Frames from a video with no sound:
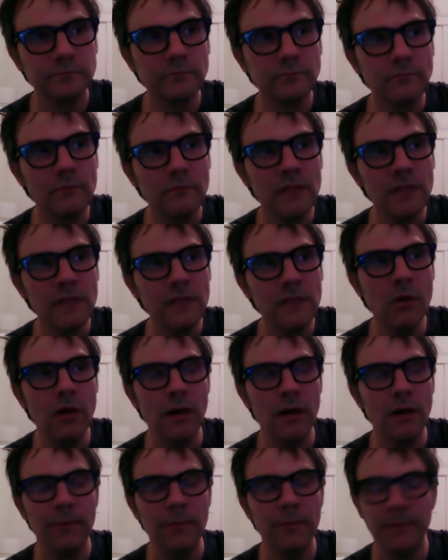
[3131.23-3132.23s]
he woke up
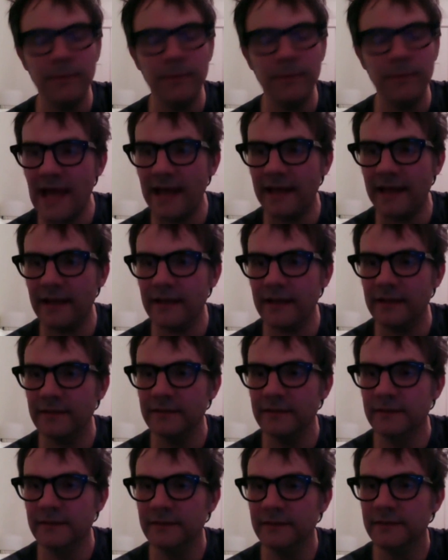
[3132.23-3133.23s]
in that attic
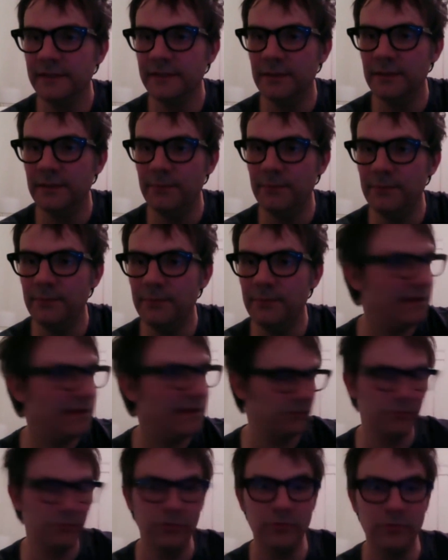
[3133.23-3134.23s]
in the bed in a
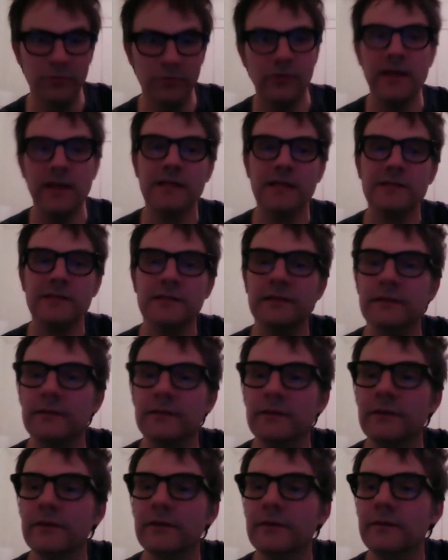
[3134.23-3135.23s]
room right next to
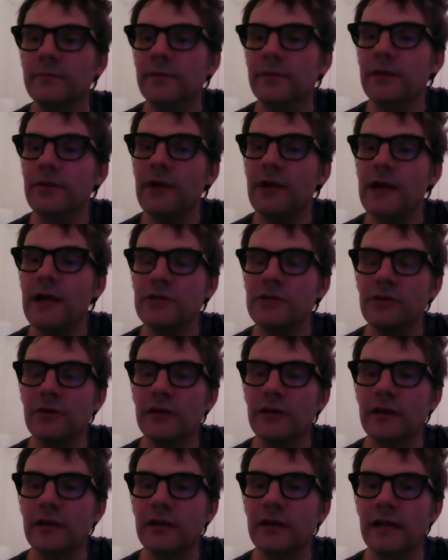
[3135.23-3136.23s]
Peter Asher,
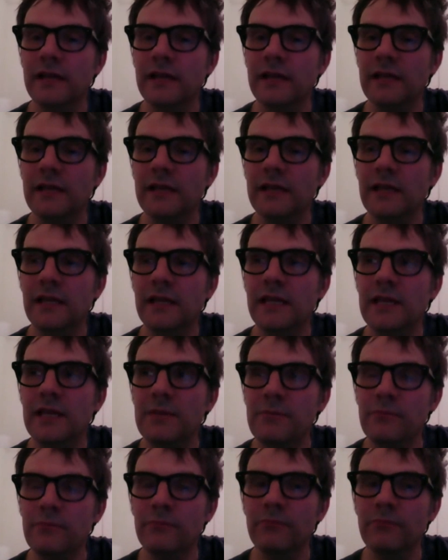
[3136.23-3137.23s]
and he
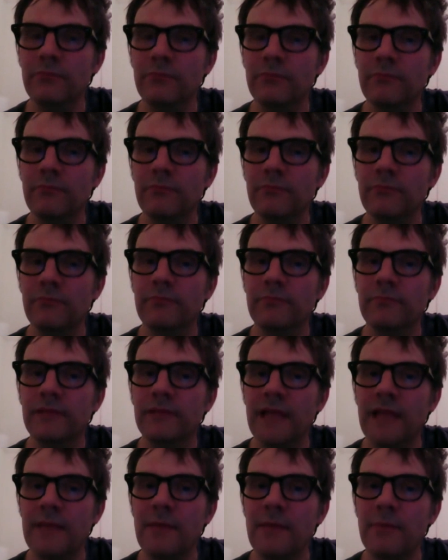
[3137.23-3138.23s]
came
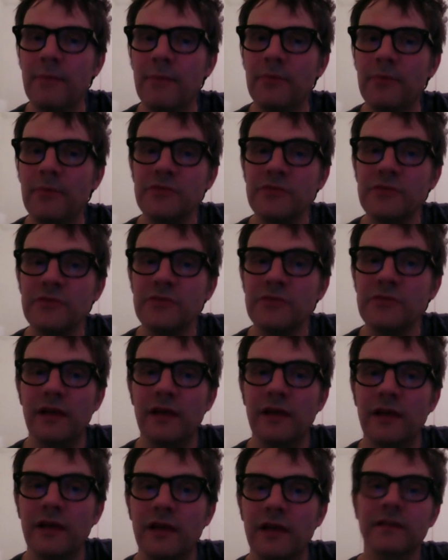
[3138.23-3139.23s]
up with Yesterday.
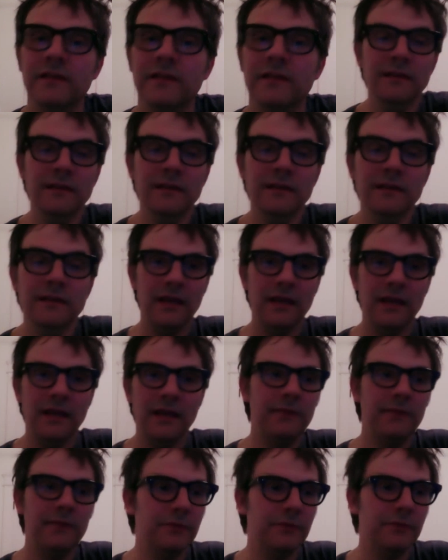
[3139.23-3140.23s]
And it
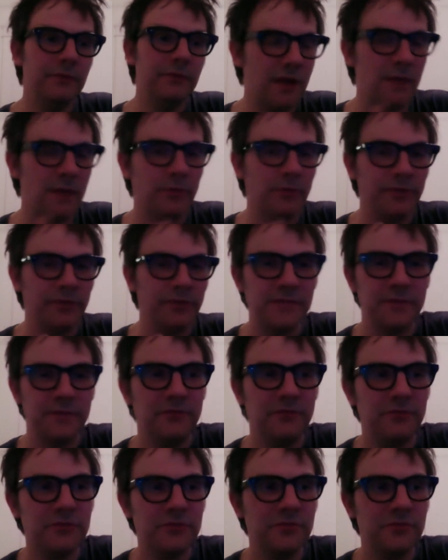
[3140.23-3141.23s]
was Scrambled Eggs when he
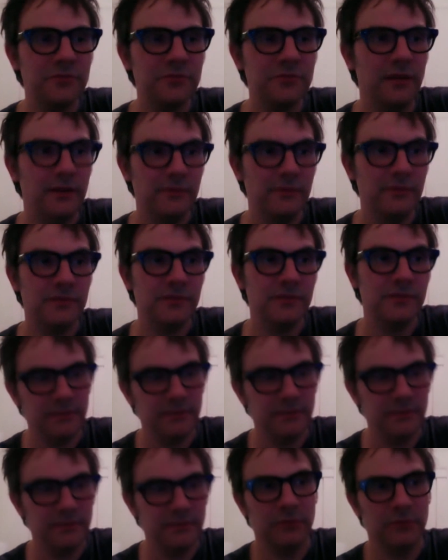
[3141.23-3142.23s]
first wrote it. It was
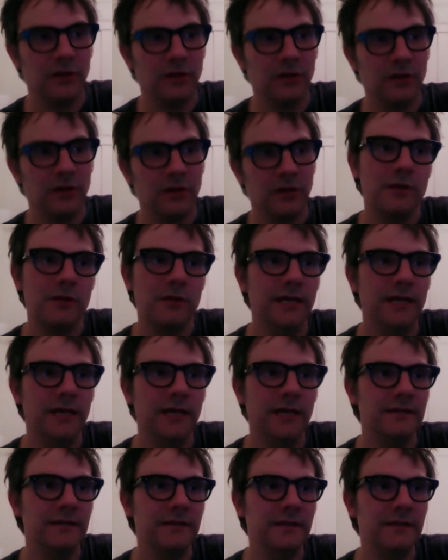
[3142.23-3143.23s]
literally called Scrambled Eggs,
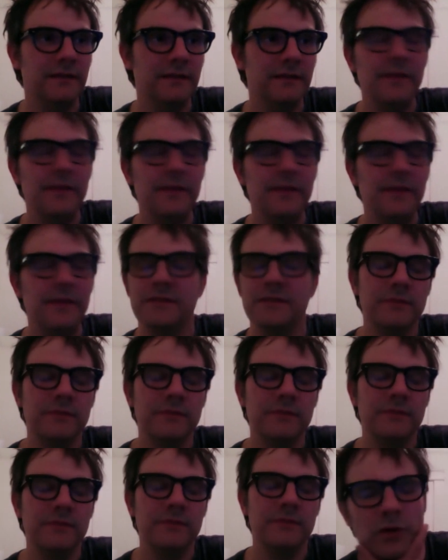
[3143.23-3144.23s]
and it's a
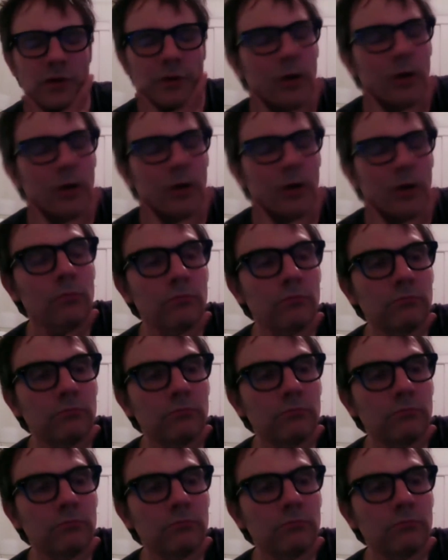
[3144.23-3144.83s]
well-known